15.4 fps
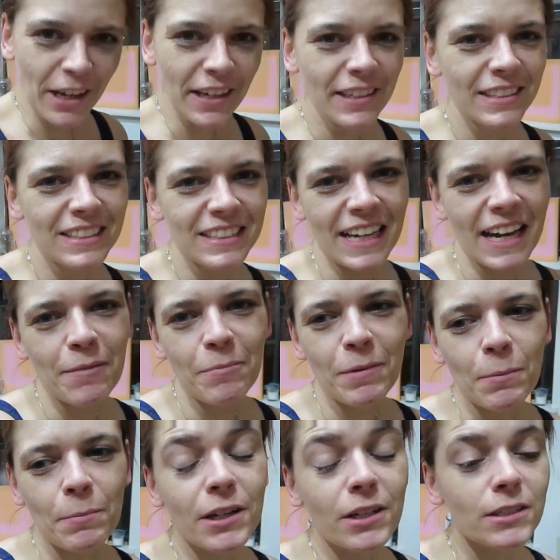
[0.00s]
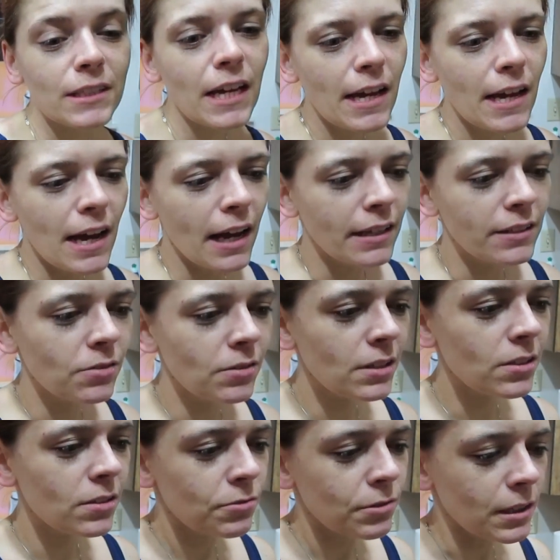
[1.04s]
you understand me, because as soon
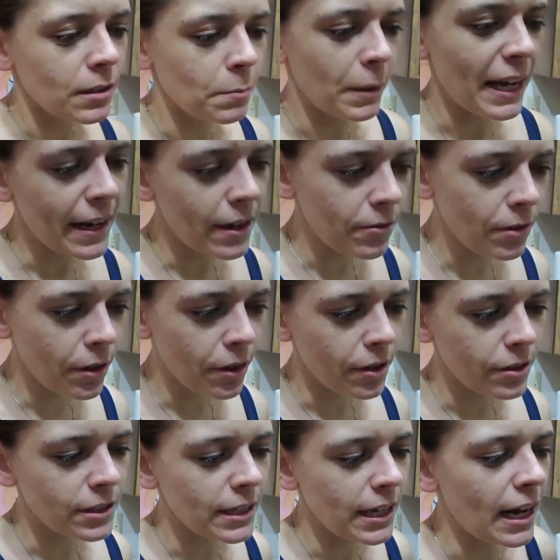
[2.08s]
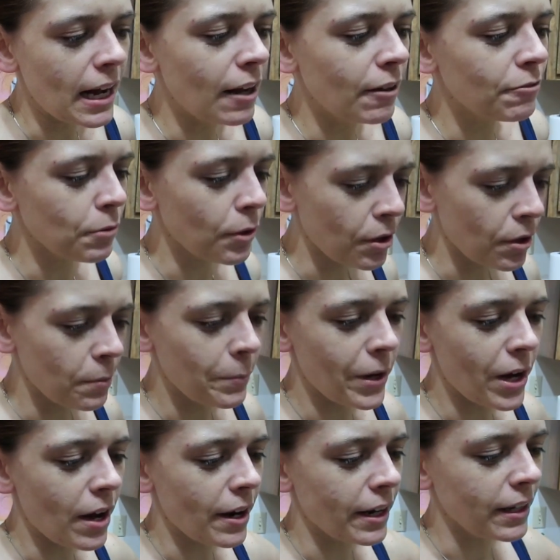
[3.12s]
as you feel better with yourself, with your
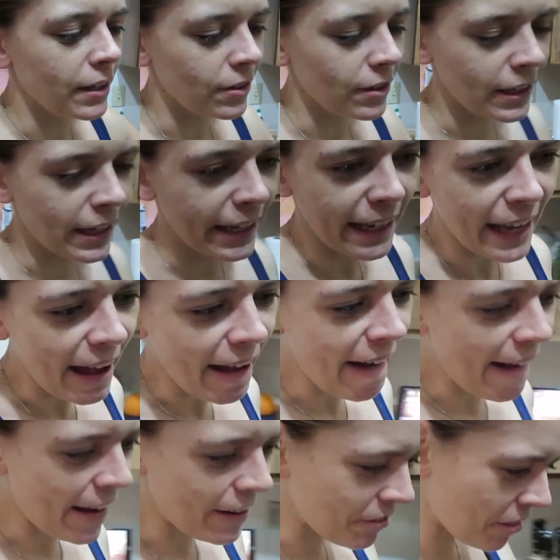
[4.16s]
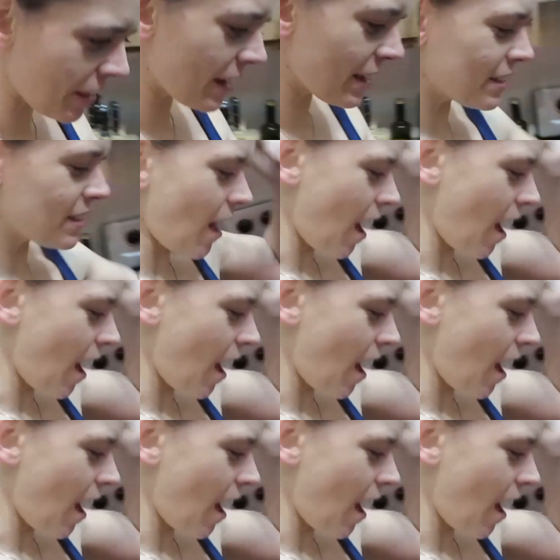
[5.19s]
body, you're like, yeah, everything is